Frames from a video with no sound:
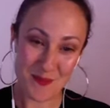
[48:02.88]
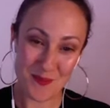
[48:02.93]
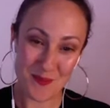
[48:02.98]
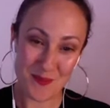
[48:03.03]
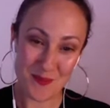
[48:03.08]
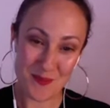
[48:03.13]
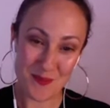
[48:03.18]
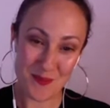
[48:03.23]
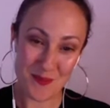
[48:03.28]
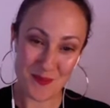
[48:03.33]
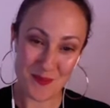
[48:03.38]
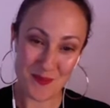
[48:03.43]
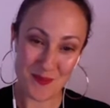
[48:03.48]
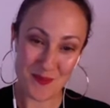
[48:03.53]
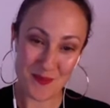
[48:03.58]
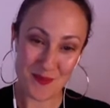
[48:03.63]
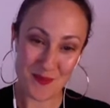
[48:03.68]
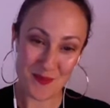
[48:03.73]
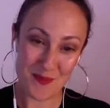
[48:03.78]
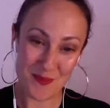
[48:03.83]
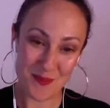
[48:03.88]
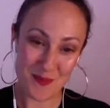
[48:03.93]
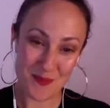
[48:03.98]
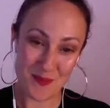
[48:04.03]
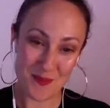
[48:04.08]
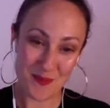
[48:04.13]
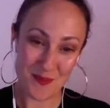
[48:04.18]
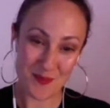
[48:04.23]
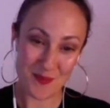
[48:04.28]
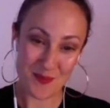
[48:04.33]

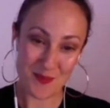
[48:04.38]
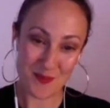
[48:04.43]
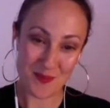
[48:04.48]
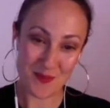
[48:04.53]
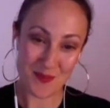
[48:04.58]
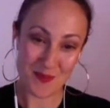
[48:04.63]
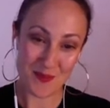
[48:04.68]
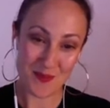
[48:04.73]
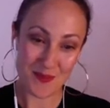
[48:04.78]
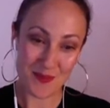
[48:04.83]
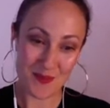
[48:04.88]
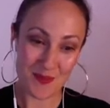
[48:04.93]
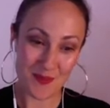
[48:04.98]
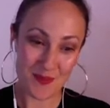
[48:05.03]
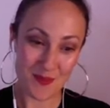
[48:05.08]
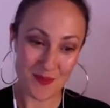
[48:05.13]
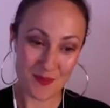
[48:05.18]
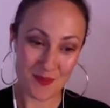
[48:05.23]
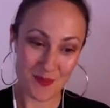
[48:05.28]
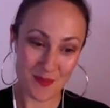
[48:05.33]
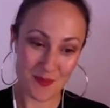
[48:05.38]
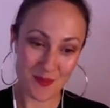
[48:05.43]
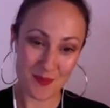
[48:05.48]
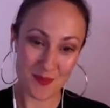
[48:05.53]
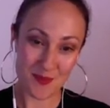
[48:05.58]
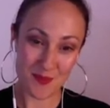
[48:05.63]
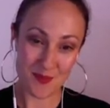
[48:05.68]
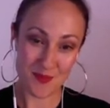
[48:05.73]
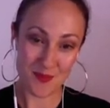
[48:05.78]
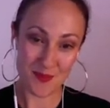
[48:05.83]

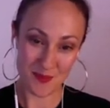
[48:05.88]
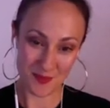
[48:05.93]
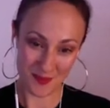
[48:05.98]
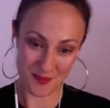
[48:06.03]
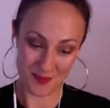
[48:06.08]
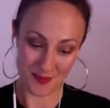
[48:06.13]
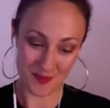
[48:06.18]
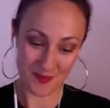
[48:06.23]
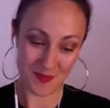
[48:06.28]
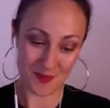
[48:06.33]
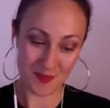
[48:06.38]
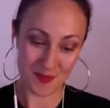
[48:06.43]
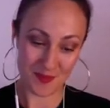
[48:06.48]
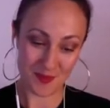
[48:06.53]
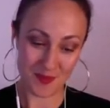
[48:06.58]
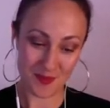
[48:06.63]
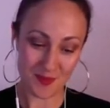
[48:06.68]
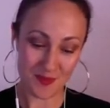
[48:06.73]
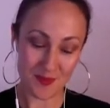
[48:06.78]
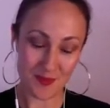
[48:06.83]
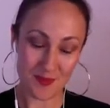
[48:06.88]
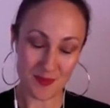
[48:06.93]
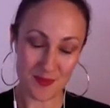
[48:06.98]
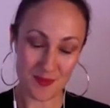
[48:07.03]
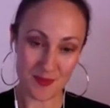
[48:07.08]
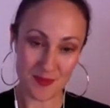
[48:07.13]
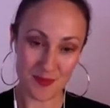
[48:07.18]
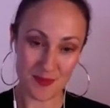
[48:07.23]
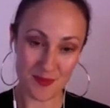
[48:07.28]
[no speech]